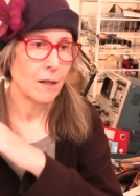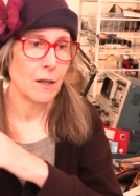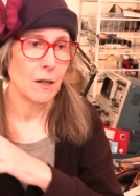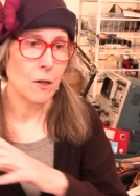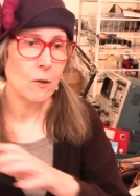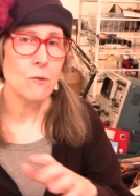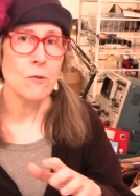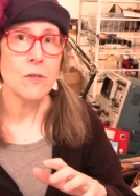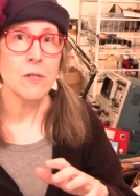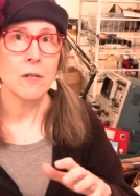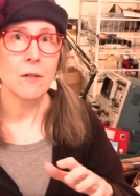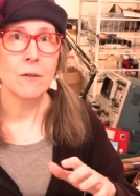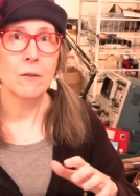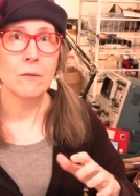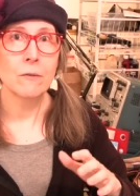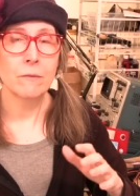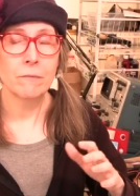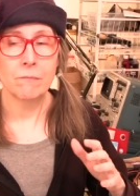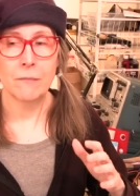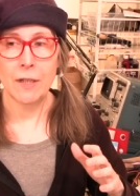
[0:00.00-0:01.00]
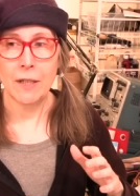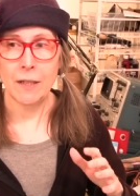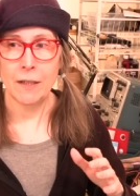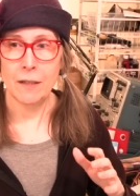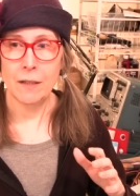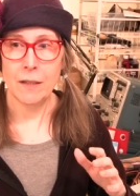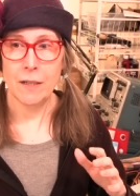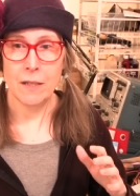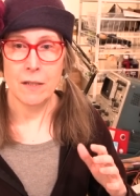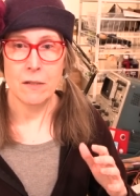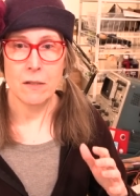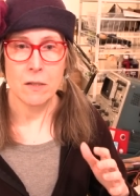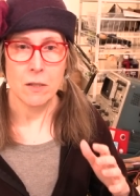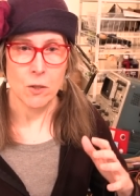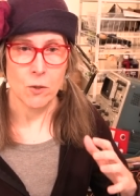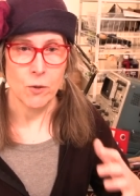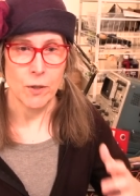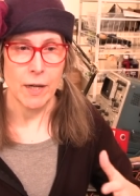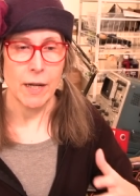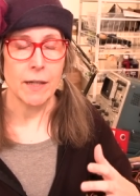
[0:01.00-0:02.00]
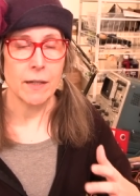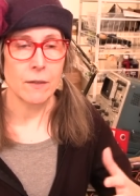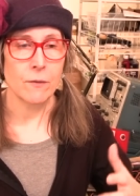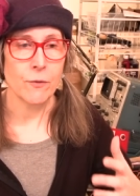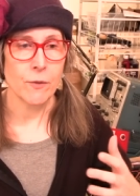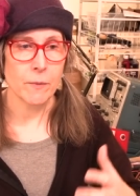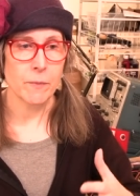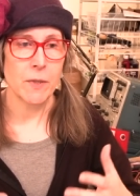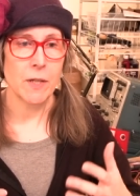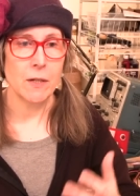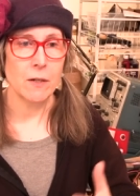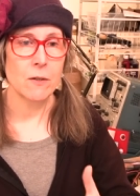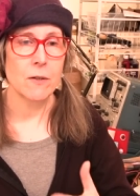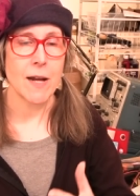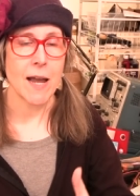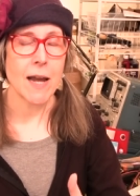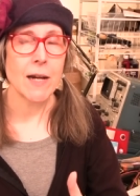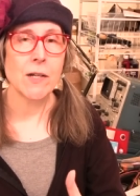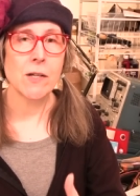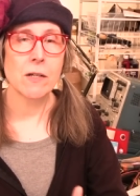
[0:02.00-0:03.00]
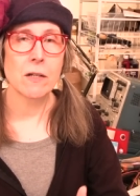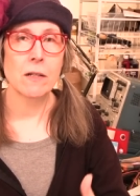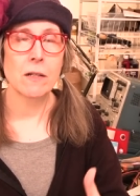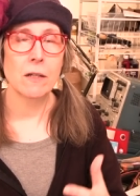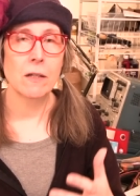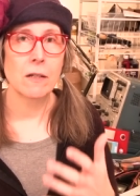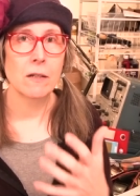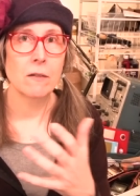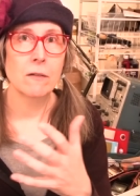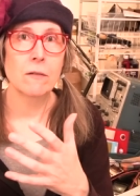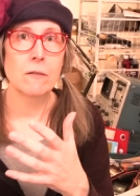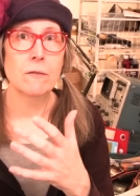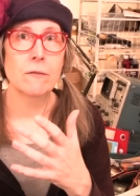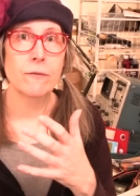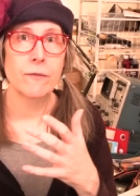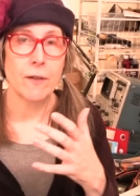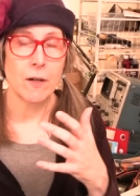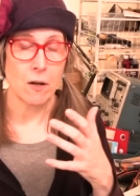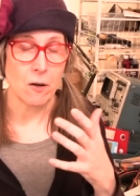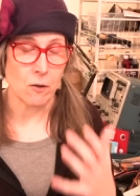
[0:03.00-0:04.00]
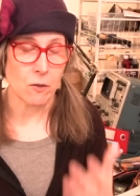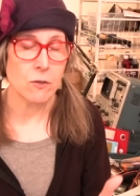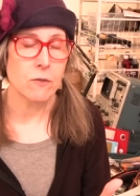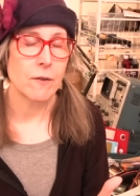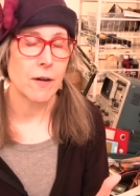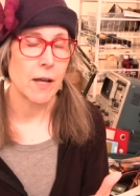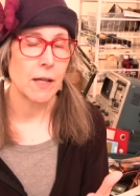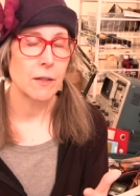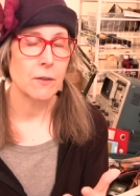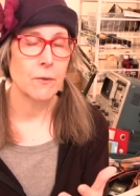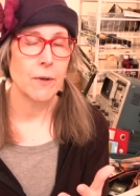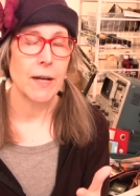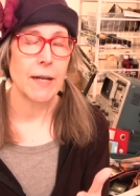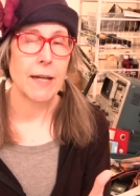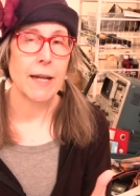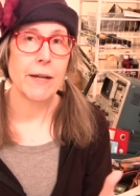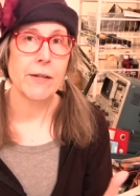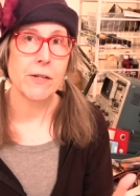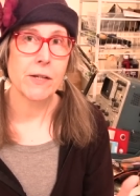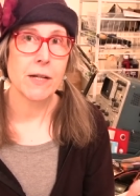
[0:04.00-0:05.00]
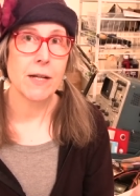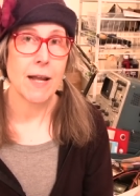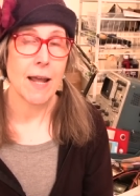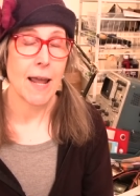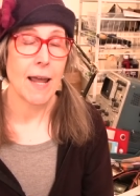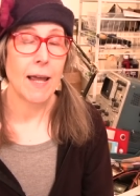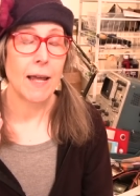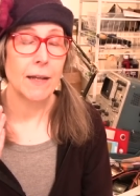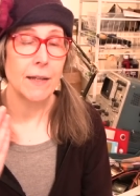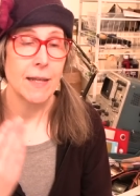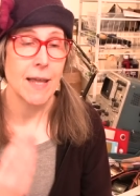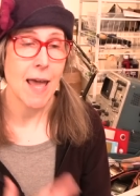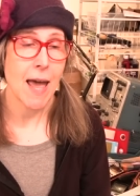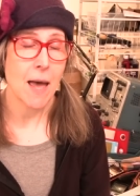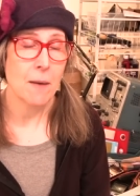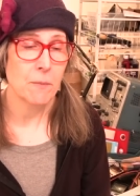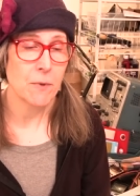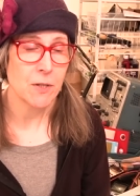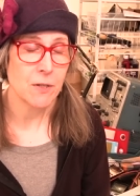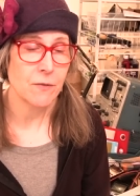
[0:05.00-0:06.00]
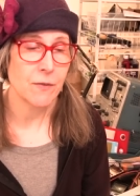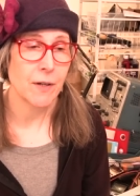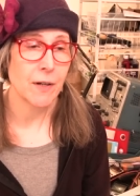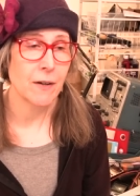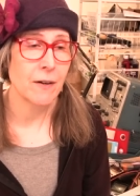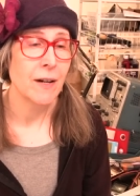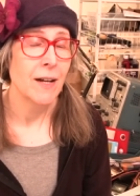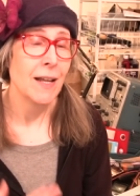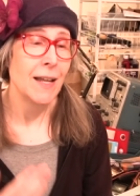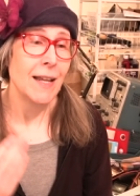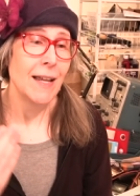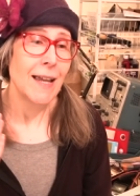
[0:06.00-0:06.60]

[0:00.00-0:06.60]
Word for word: ozone is created from the interaction of ultraviolet radiation and the atmosphere.